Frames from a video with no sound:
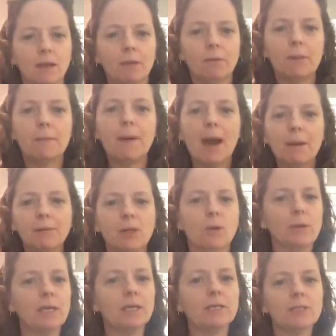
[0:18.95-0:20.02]
when the
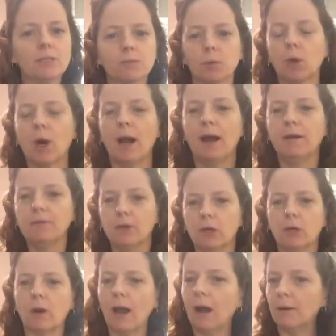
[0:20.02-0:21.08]
Babylonians were either
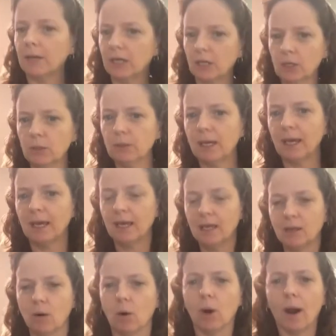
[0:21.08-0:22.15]
crowning a new
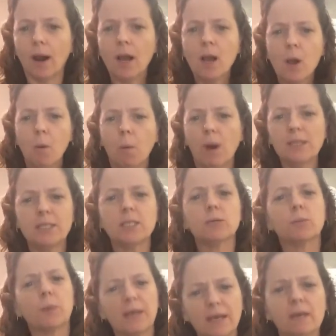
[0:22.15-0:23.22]
king or wanted to
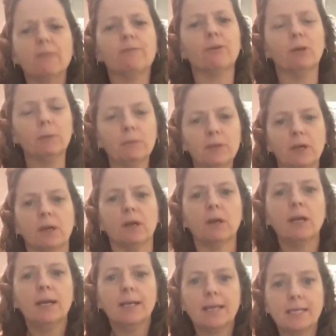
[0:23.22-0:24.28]
reaffirm their
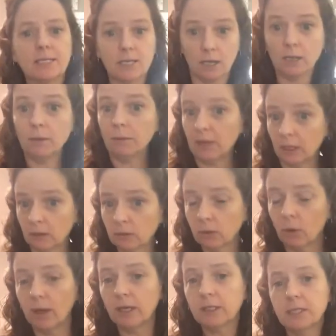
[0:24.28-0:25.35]
continuing
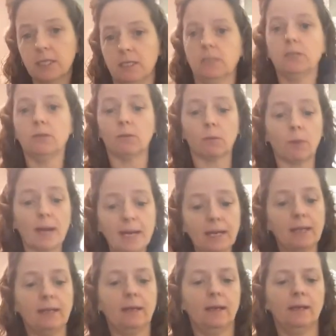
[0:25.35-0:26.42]
loyalty to the
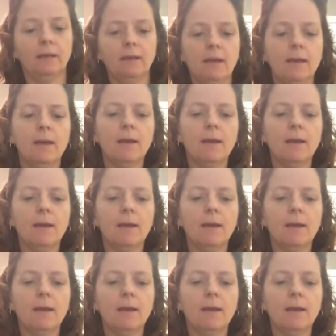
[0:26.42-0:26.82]
reigning king.